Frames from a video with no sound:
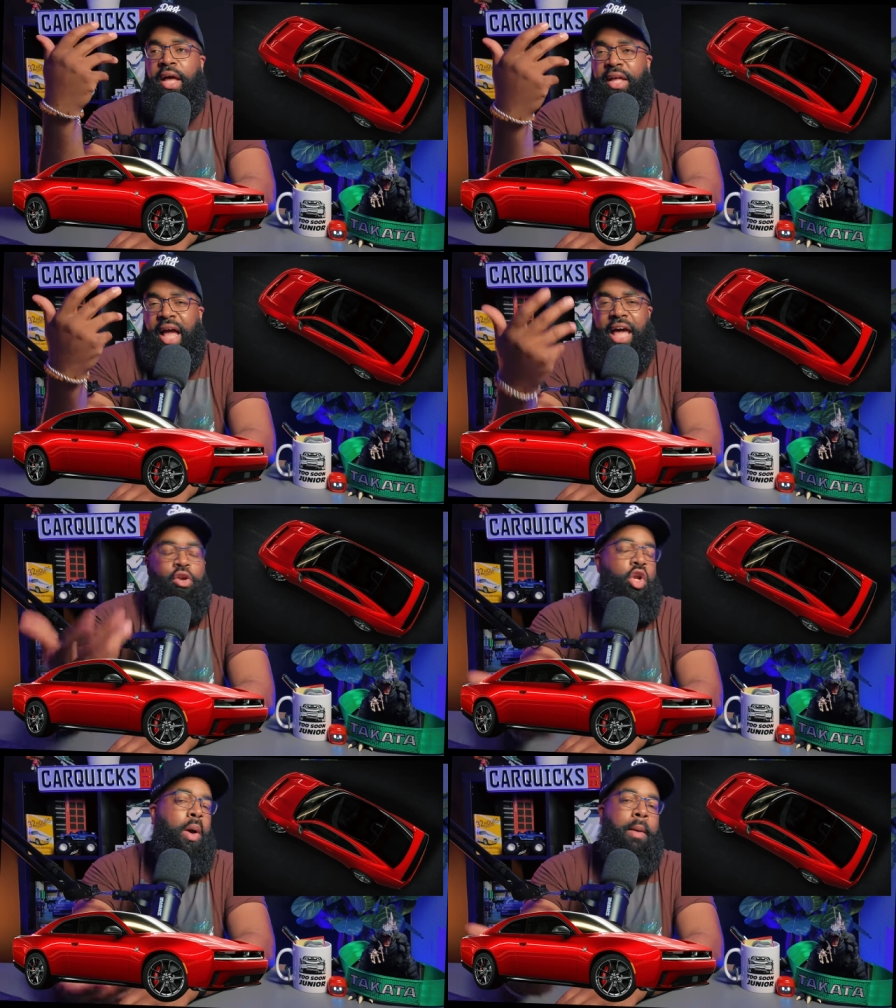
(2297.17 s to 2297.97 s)
I
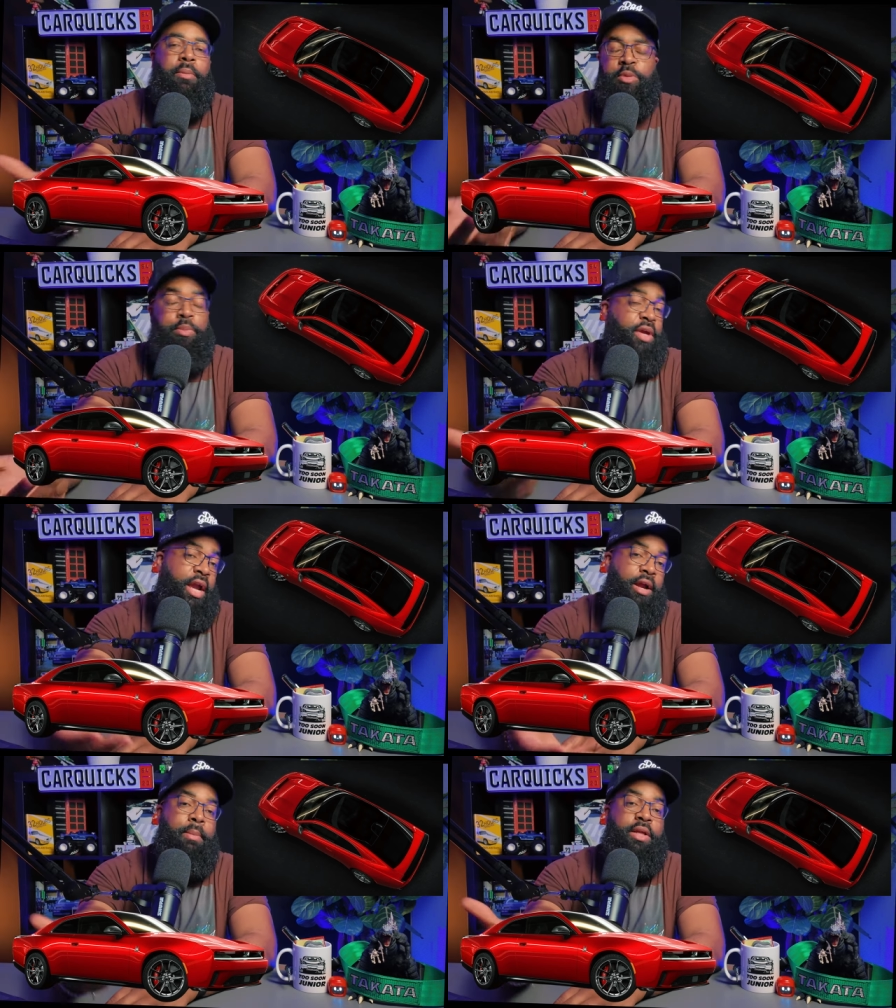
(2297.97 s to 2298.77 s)
don't know how much people
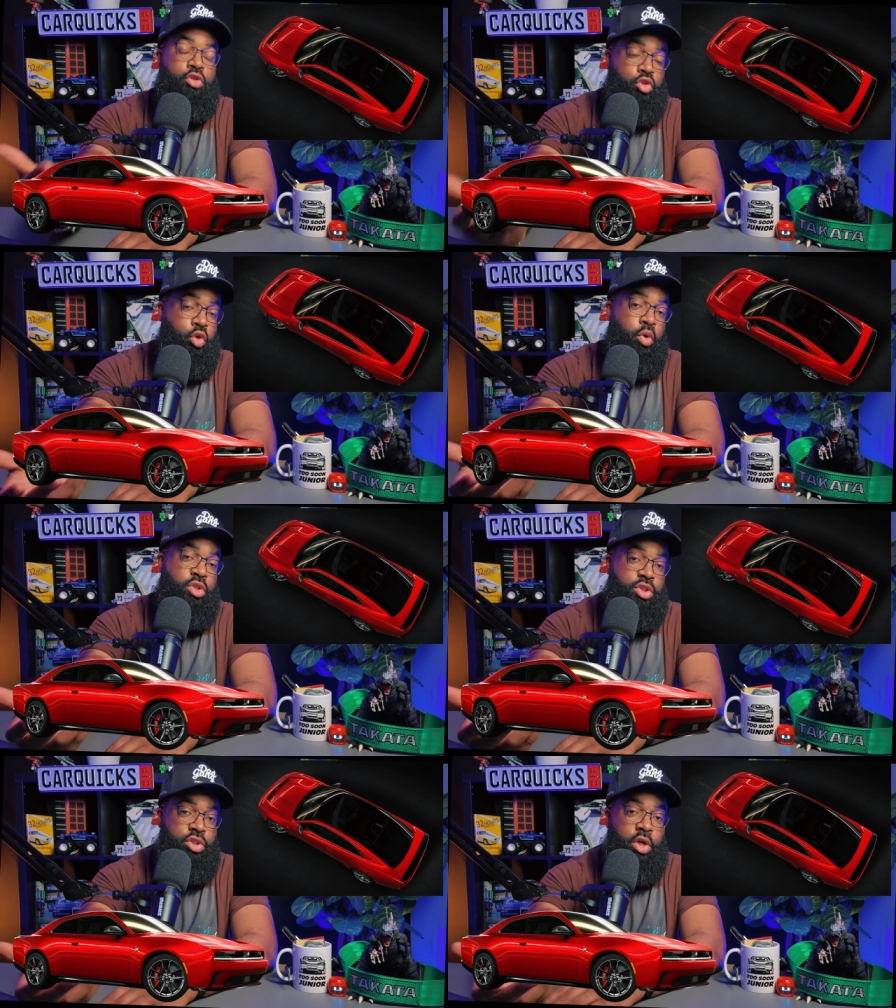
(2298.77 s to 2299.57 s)
cared about the
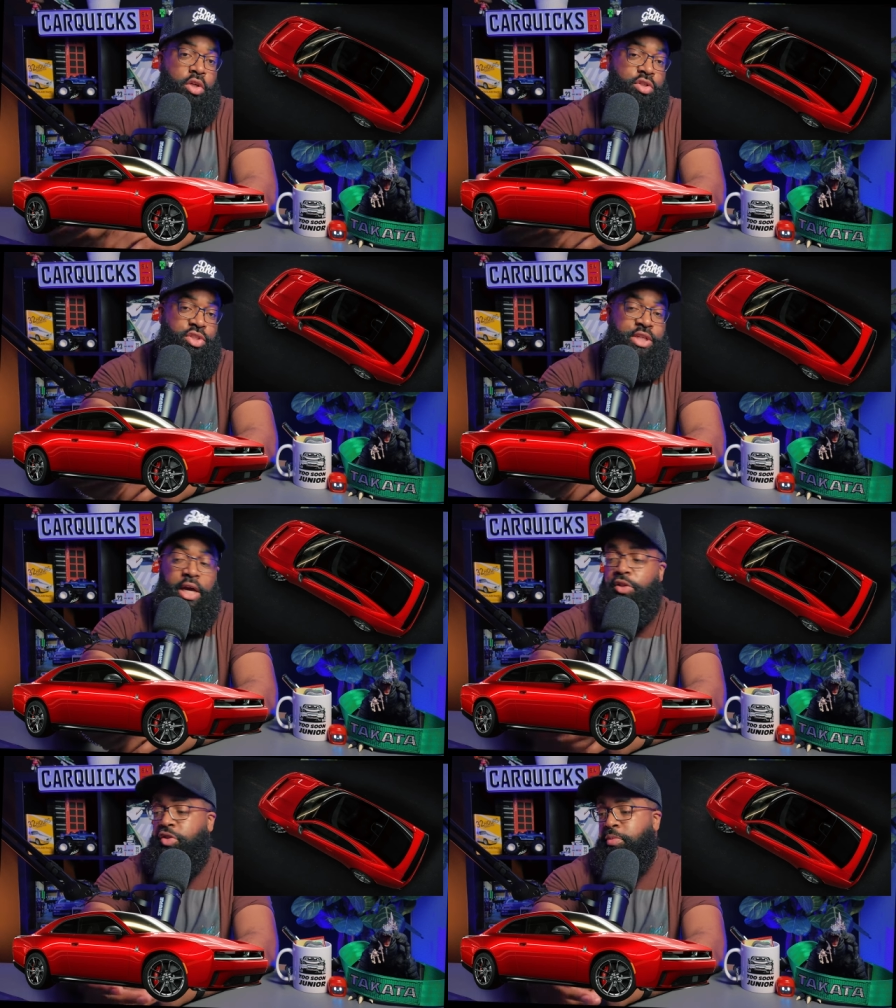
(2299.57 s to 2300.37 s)
storage and Chargers and
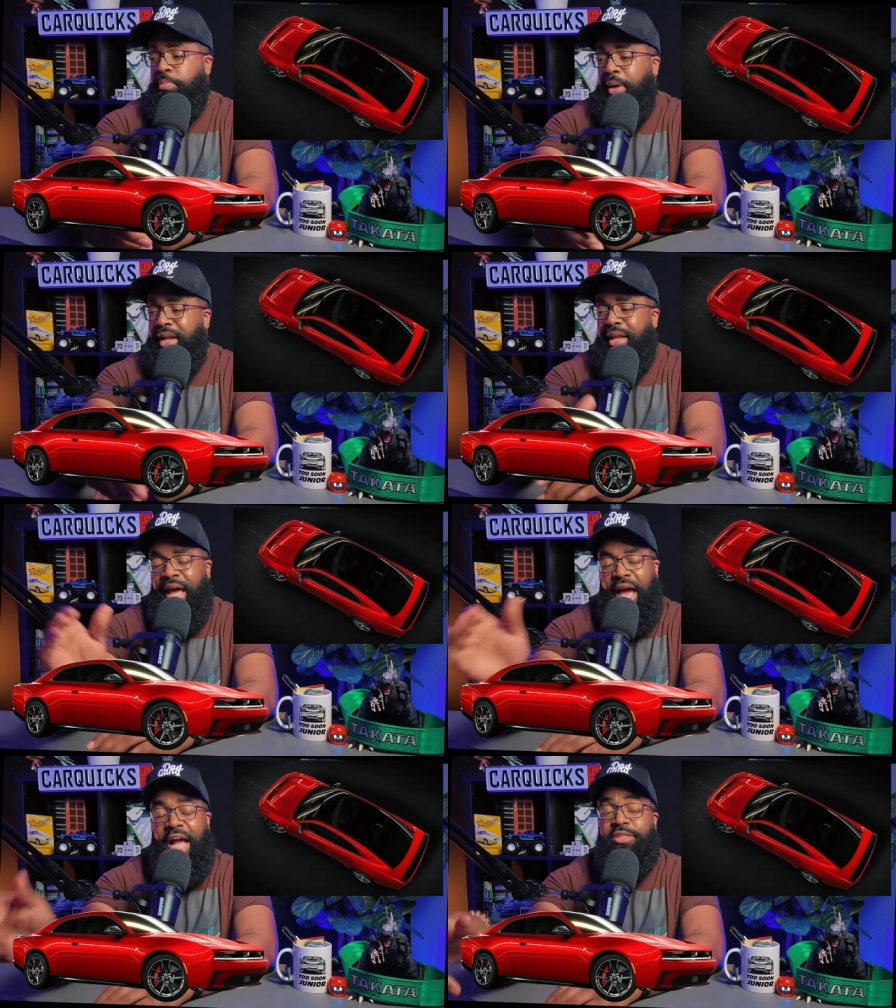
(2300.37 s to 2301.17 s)
Challengers, but
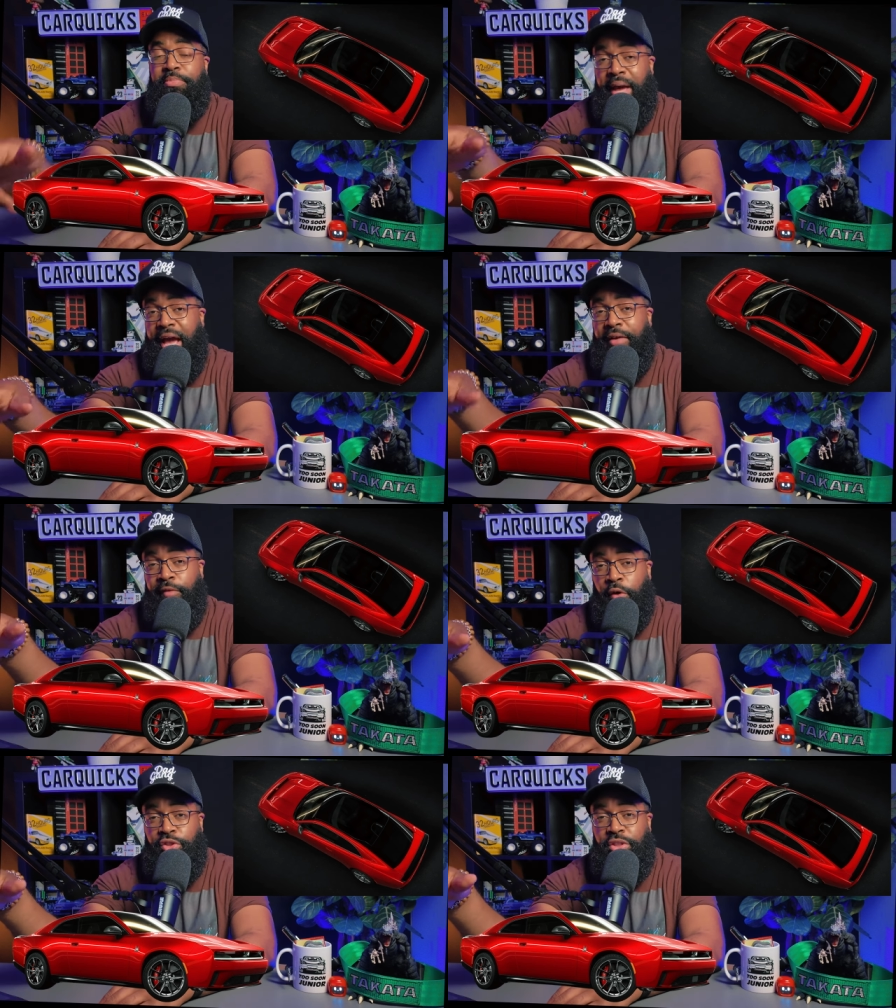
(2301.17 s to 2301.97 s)
hatchback
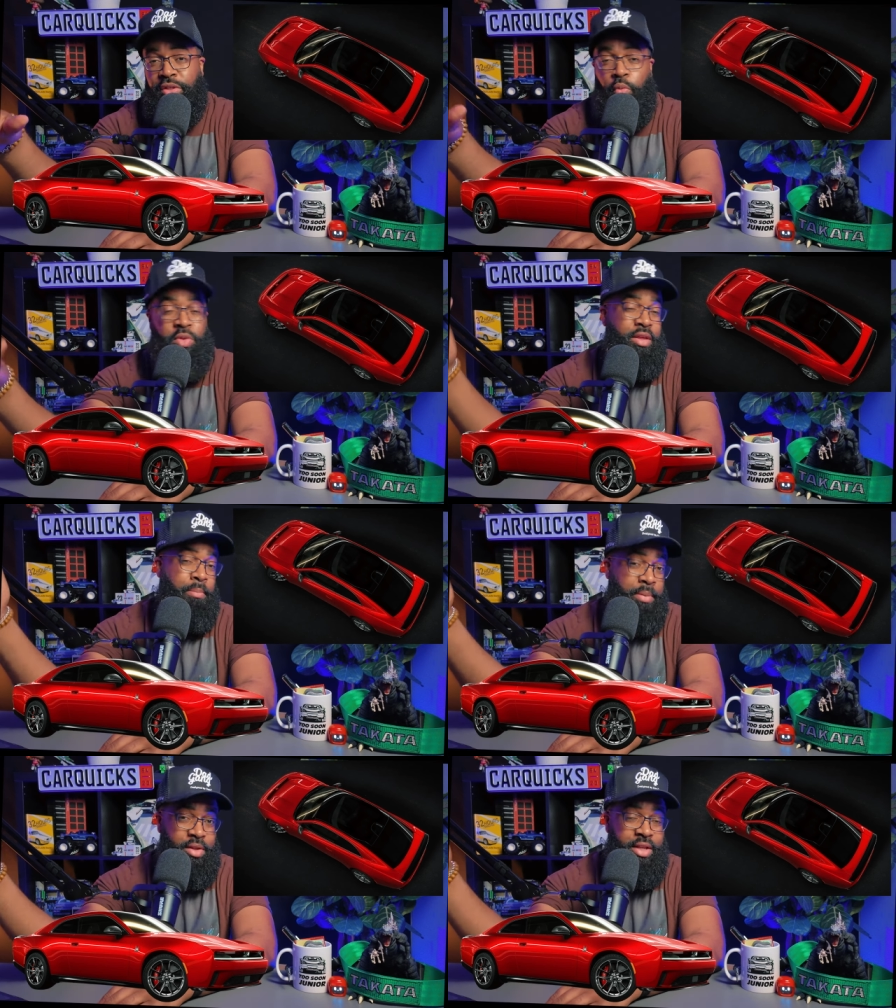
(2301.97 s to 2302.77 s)
version with the
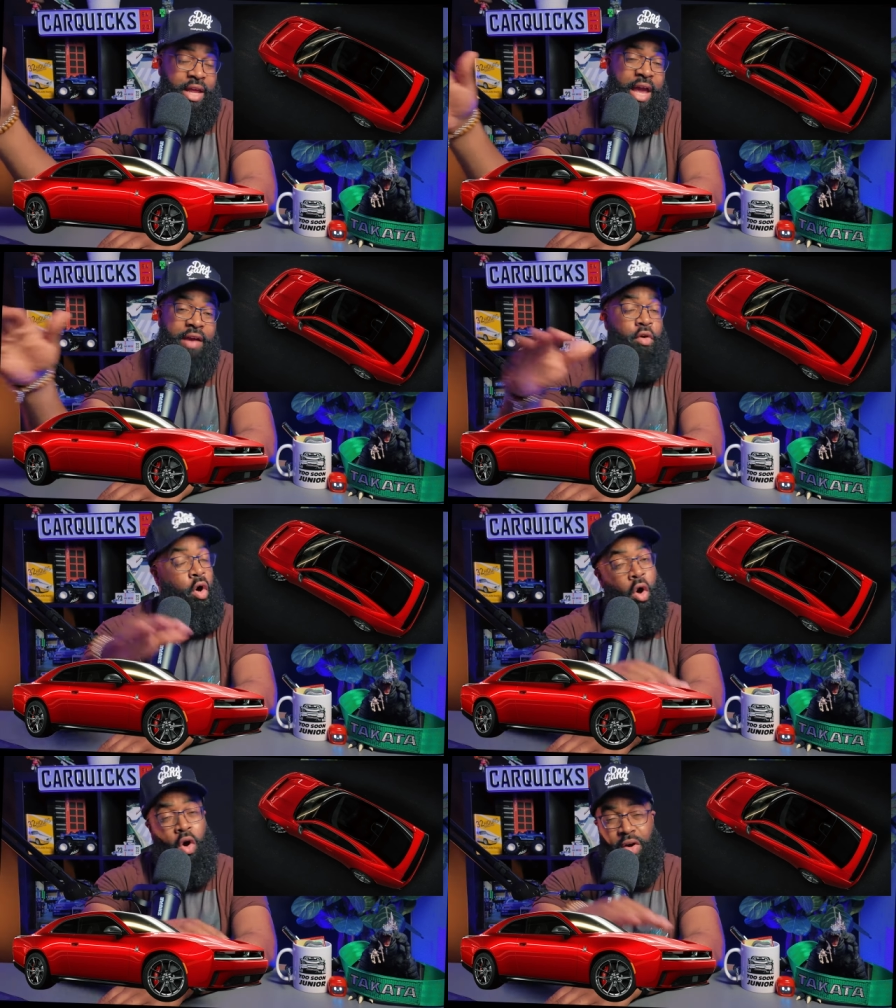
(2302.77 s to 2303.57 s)
ability to have an
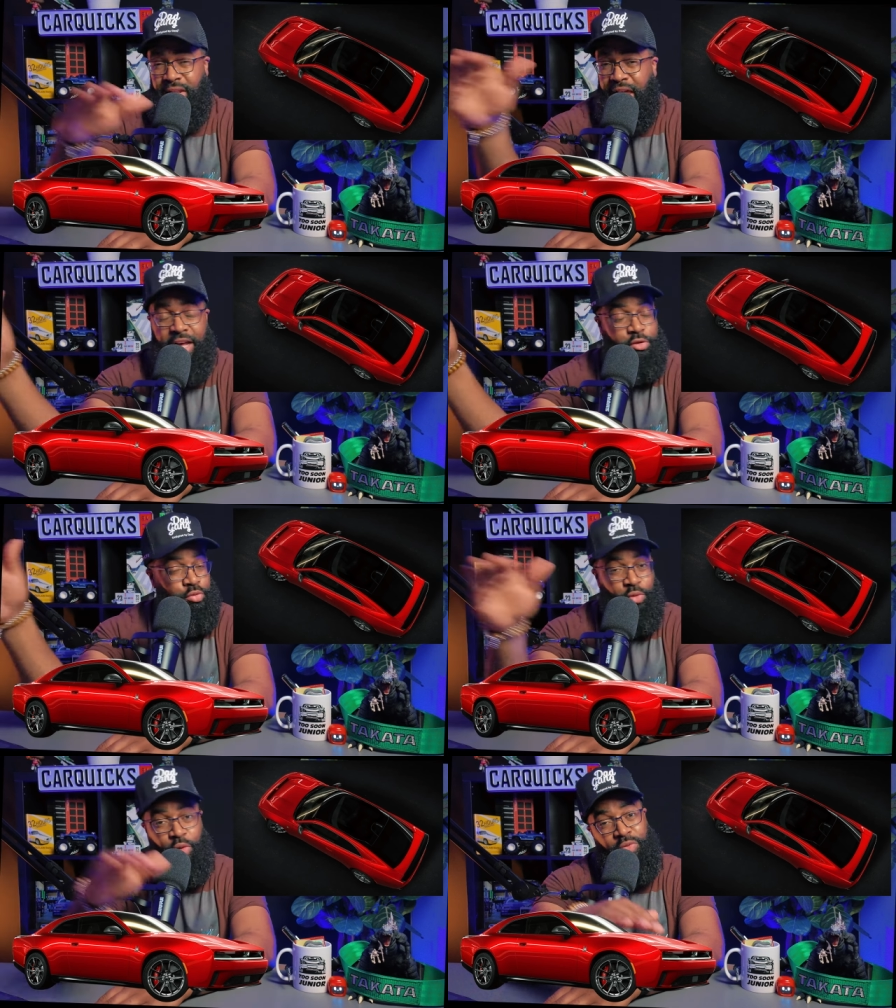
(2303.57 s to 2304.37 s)
all glass
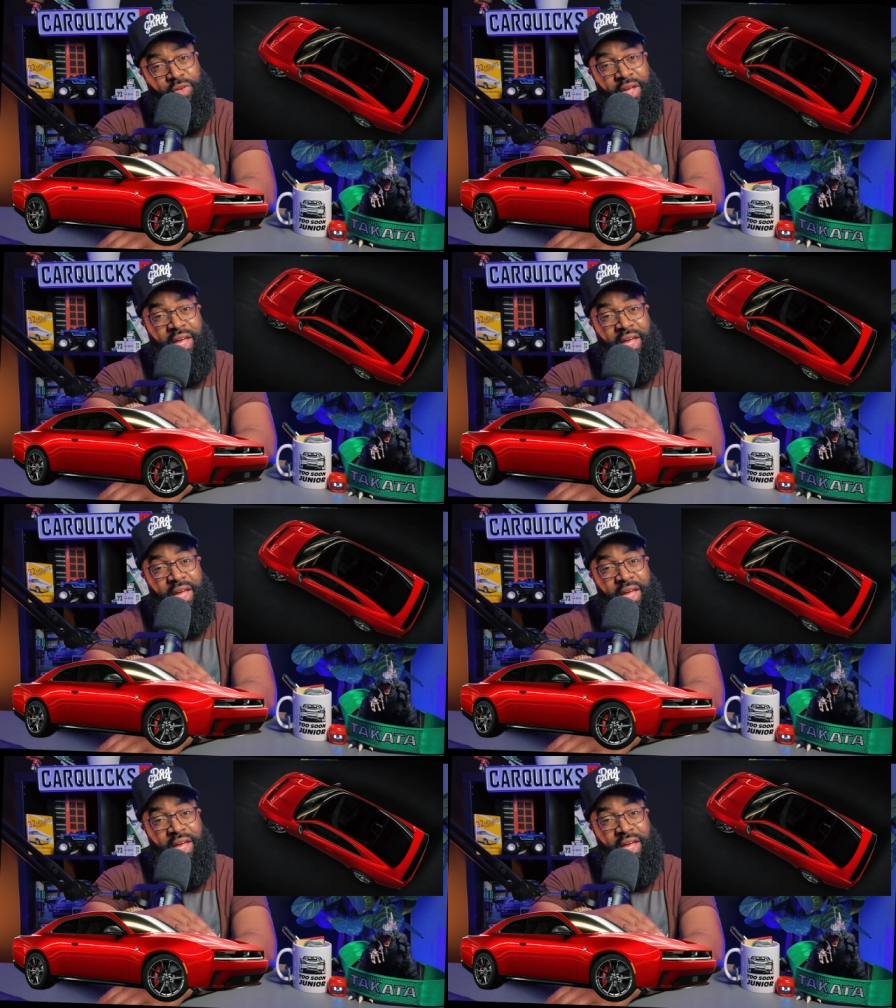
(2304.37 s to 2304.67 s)
roof.